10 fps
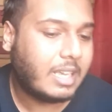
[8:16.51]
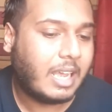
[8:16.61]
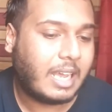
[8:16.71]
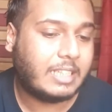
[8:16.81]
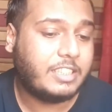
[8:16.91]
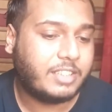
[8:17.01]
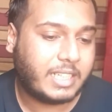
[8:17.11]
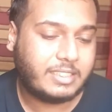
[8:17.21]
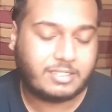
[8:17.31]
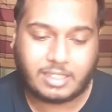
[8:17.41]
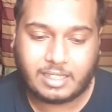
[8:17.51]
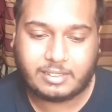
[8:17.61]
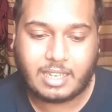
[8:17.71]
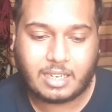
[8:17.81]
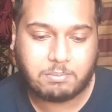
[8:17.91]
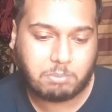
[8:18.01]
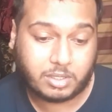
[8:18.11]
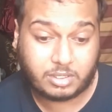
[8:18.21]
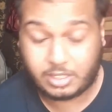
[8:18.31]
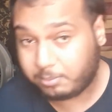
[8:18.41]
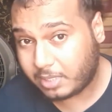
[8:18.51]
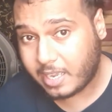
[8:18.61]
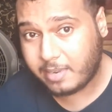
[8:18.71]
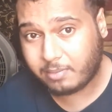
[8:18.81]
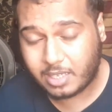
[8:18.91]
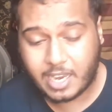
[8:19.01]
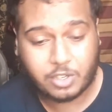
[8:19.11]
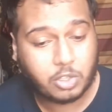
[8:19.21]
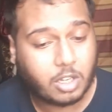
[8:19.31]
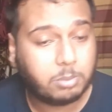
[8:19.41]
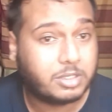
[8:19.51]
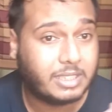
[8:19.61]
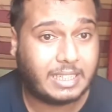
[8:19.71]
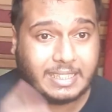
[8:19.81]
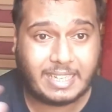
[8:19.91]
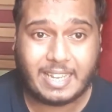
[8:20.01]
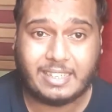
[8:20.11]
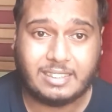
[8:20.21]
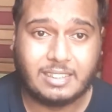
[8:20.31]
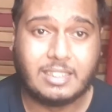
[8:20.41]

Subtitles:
And he readies an attack, but same time Kaido comes in again.